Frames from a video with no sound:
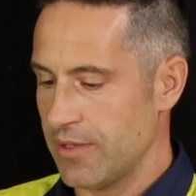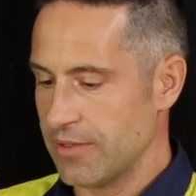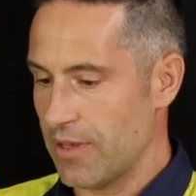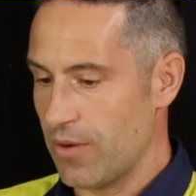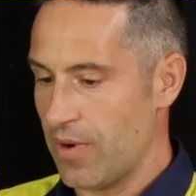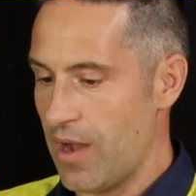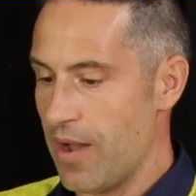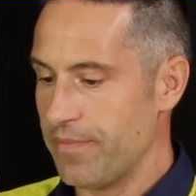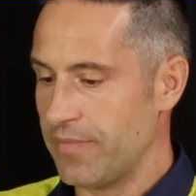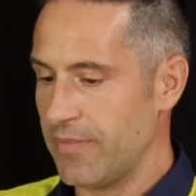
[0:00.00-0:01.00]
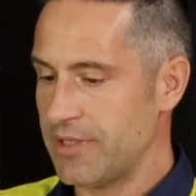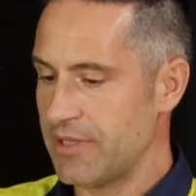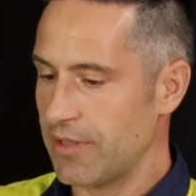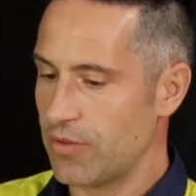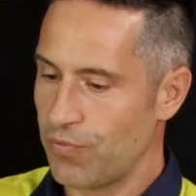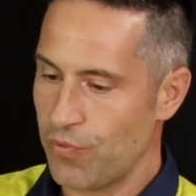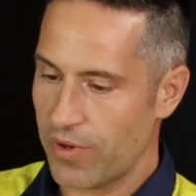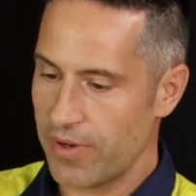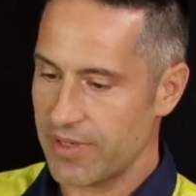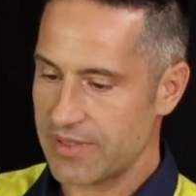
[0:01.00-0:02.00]
So this is a
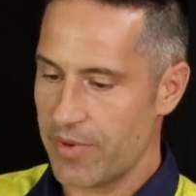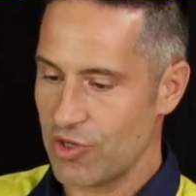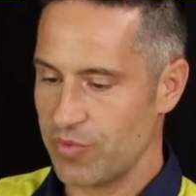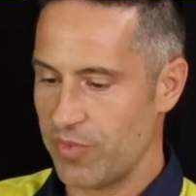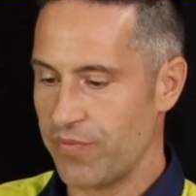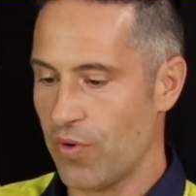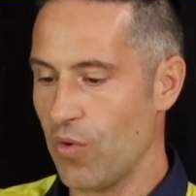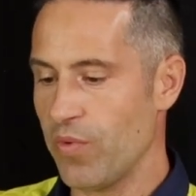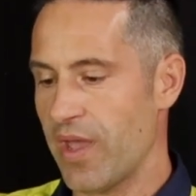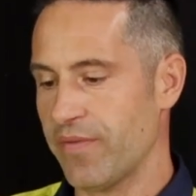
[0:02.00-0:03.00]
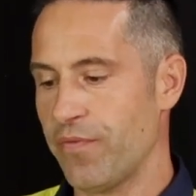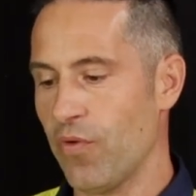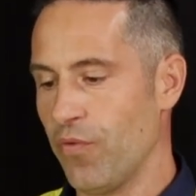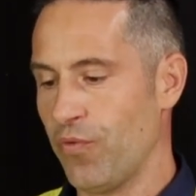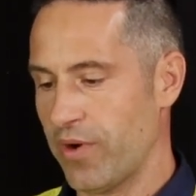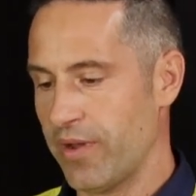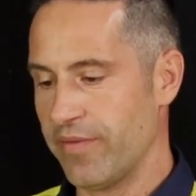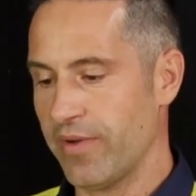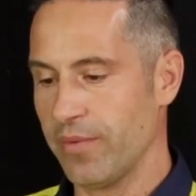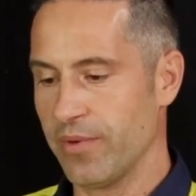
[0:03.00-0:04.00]
2-footer, as I mentioned before. We have a 4-footer
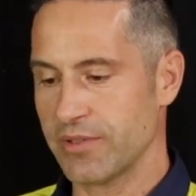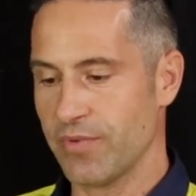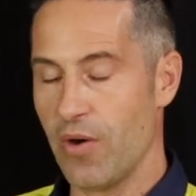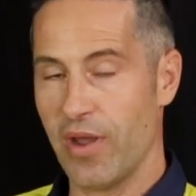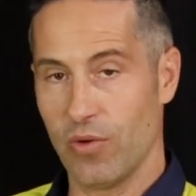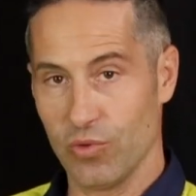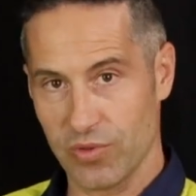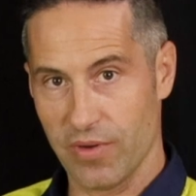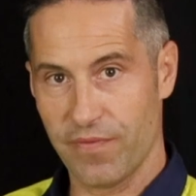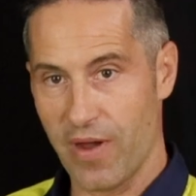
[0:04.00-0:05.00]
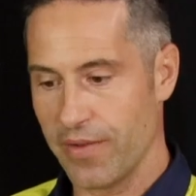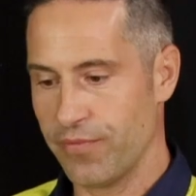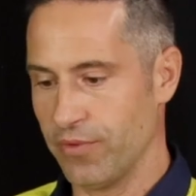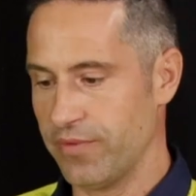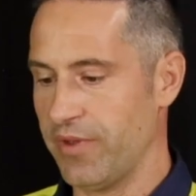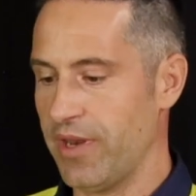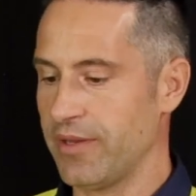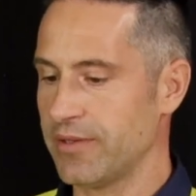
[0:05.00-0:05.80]
available as well, and also a 5-foot fitting.